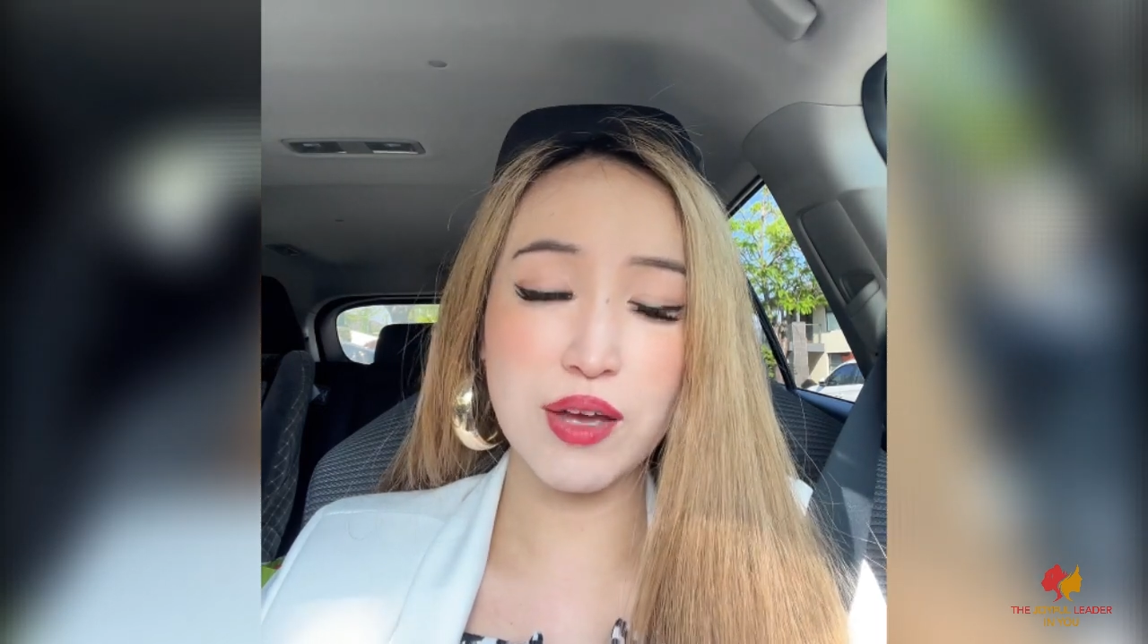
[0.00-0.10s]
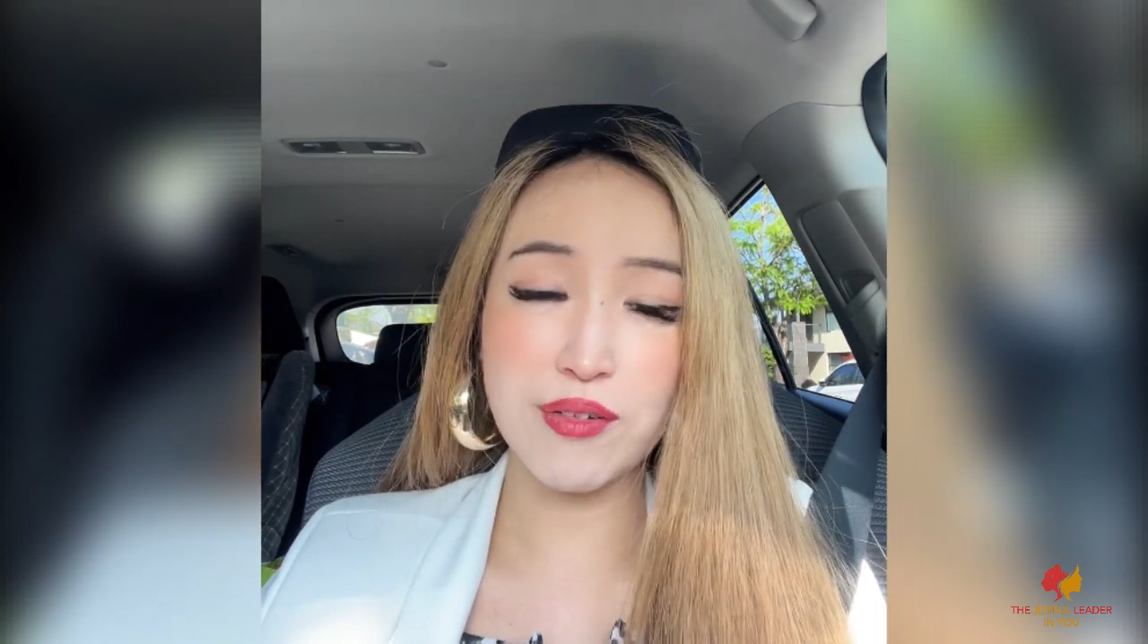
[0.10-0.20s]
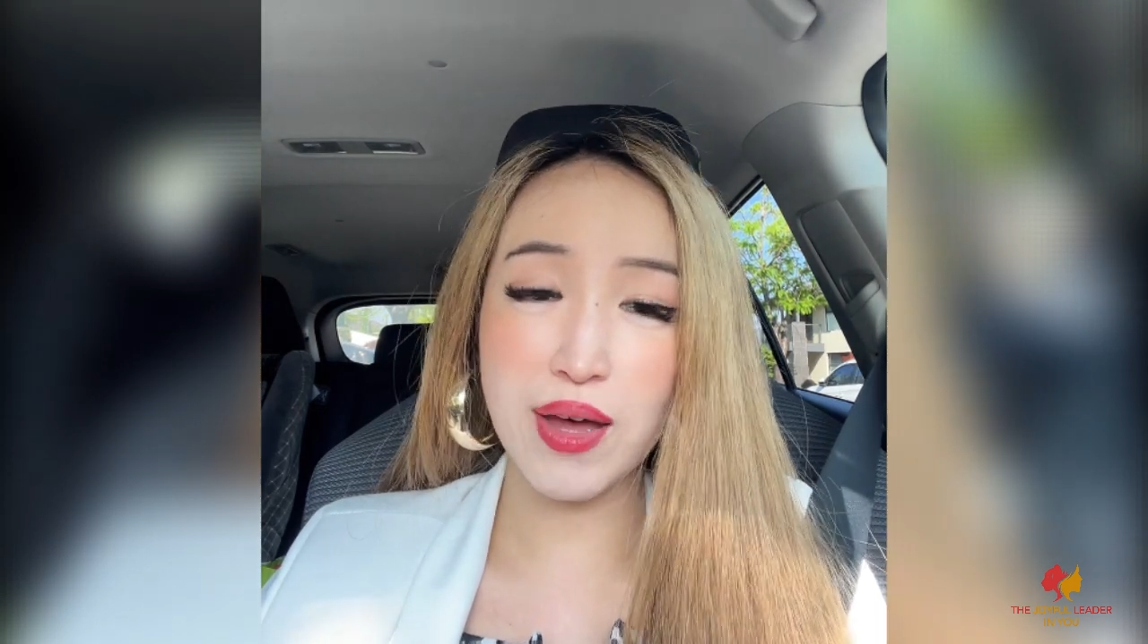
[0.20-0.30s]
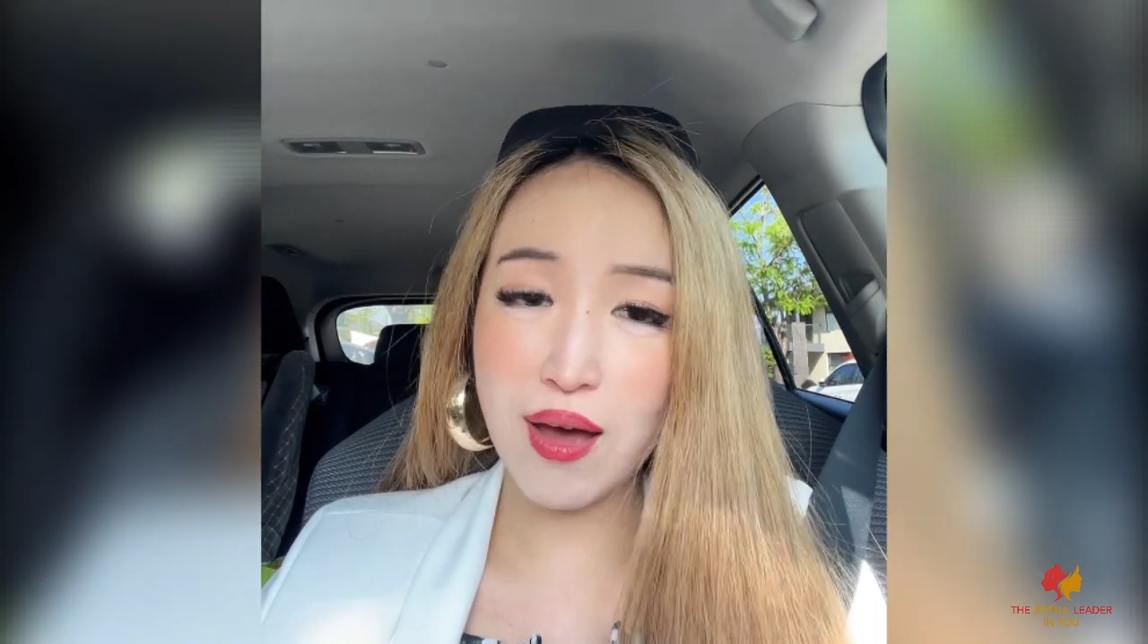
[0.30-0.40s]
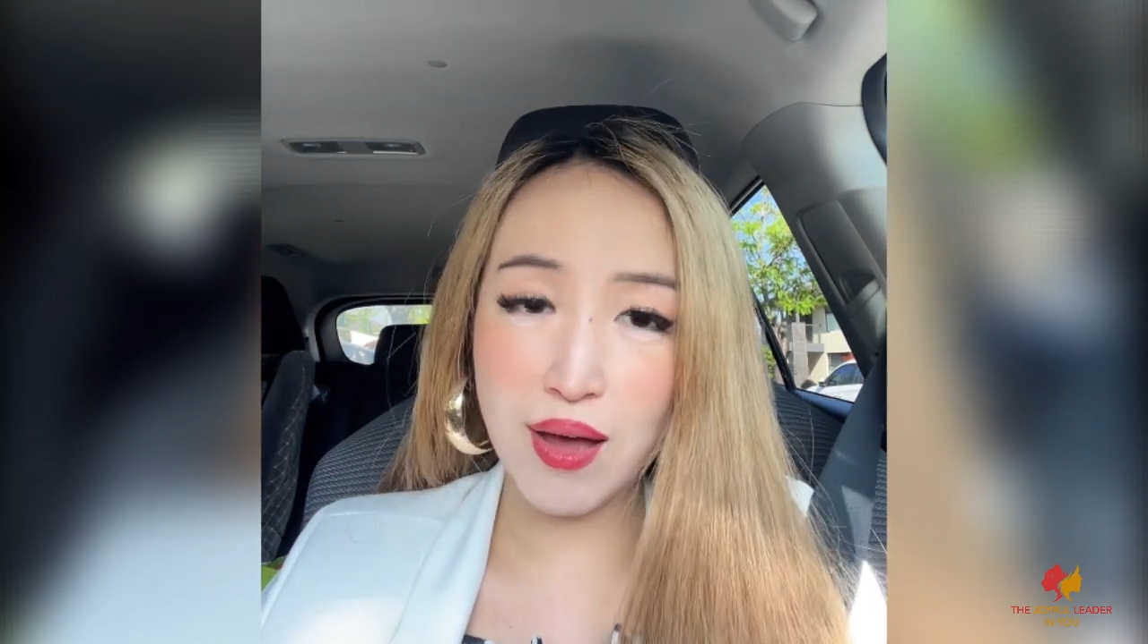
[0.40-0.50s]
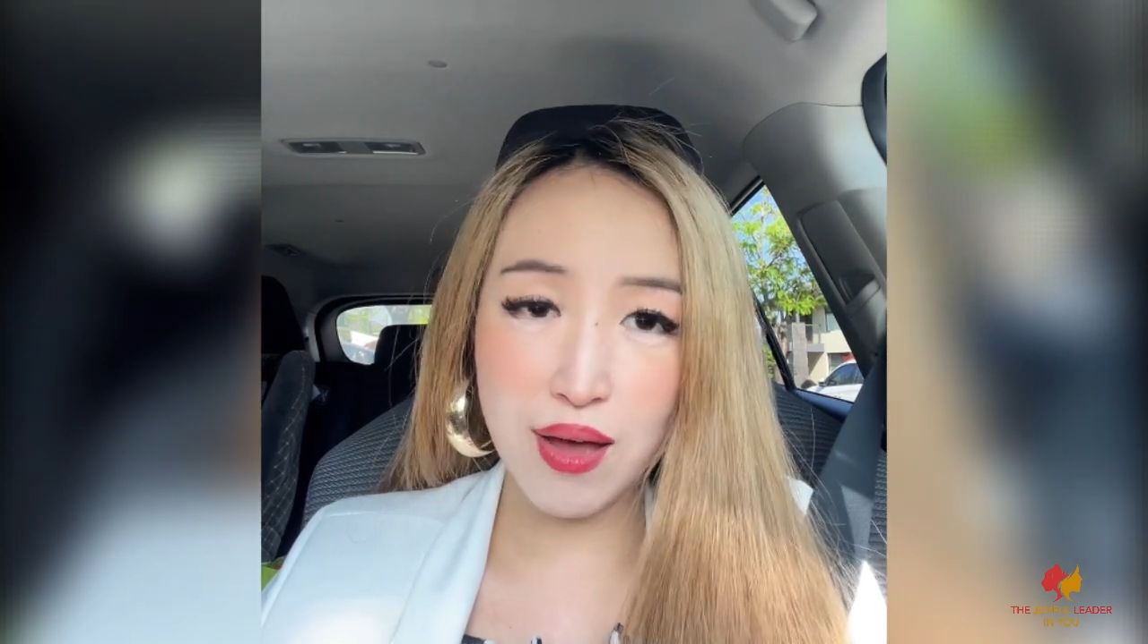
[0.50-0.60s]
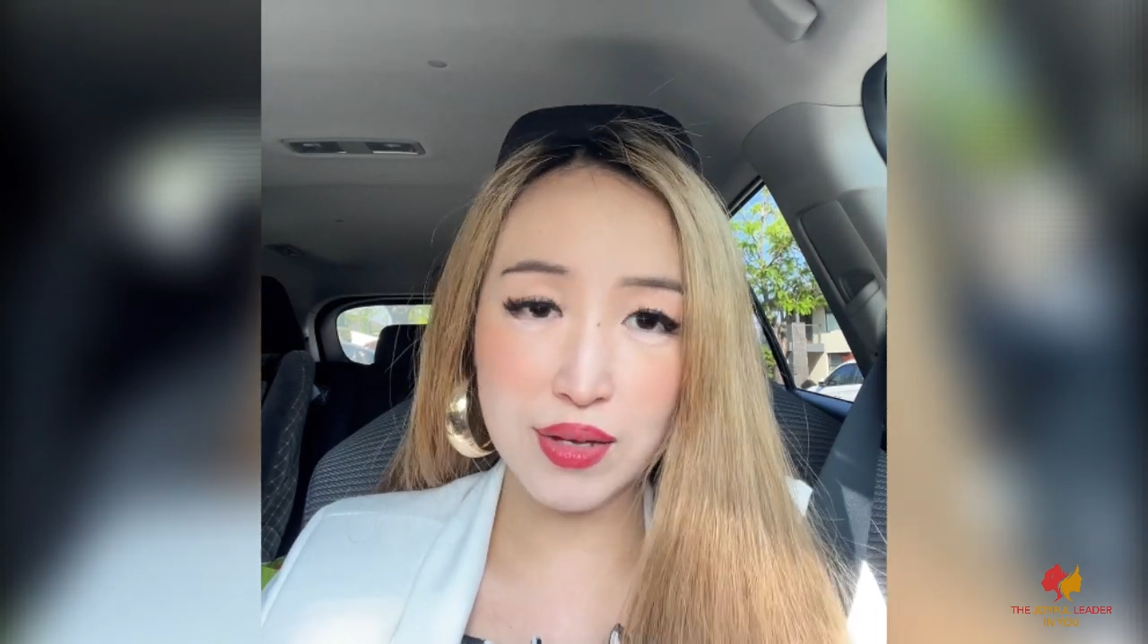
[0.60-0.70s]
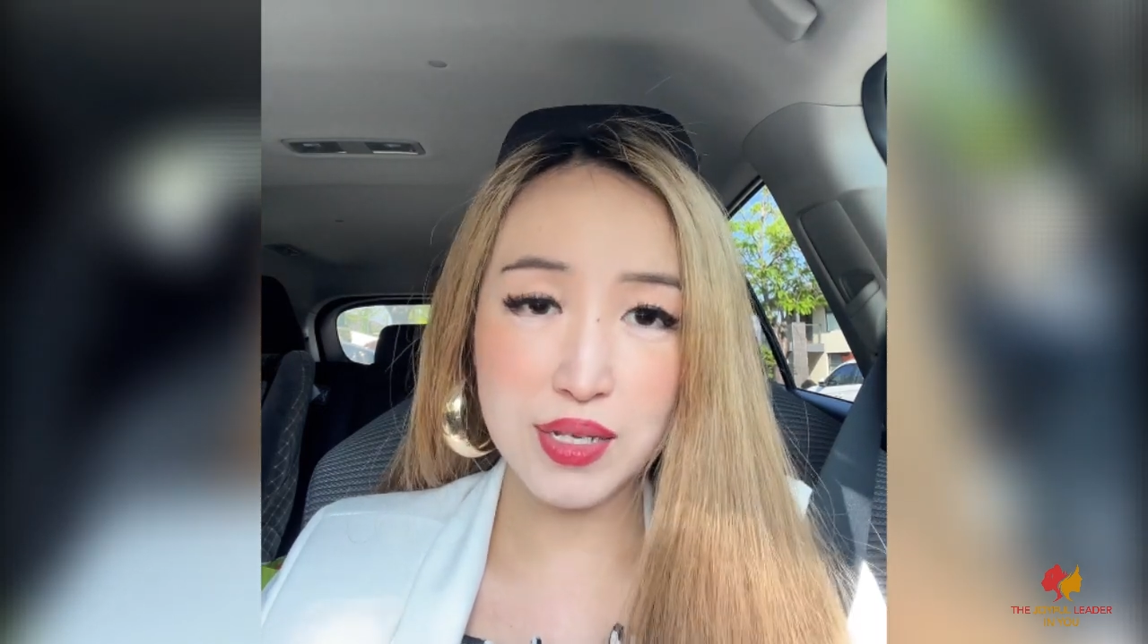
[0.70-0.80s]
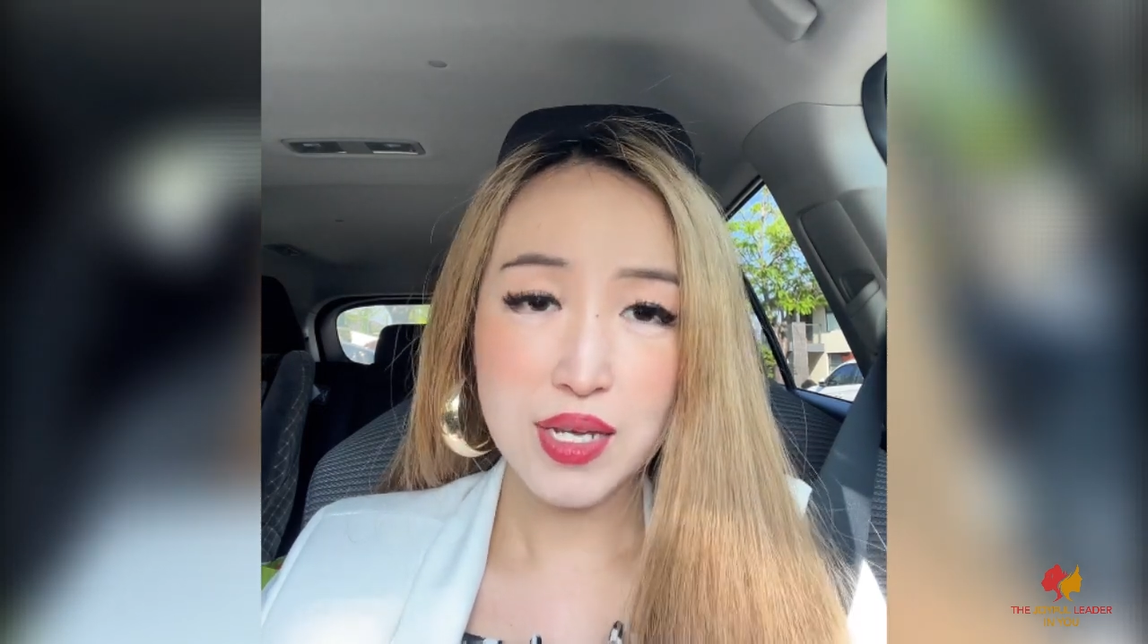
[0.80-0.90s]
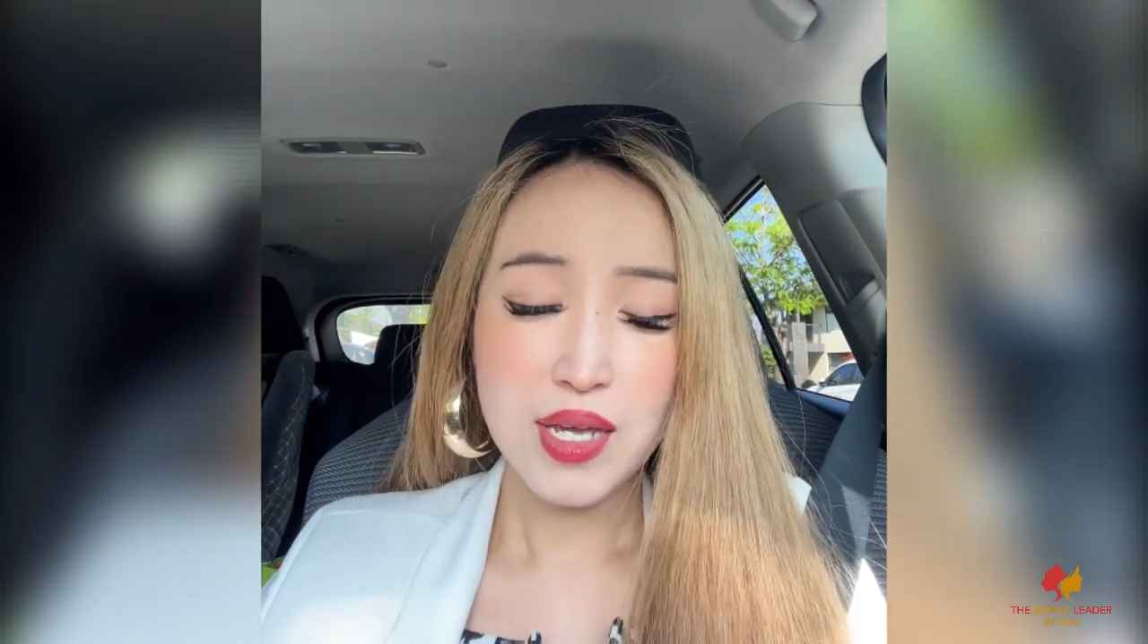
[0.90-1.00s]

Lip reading: have a hug.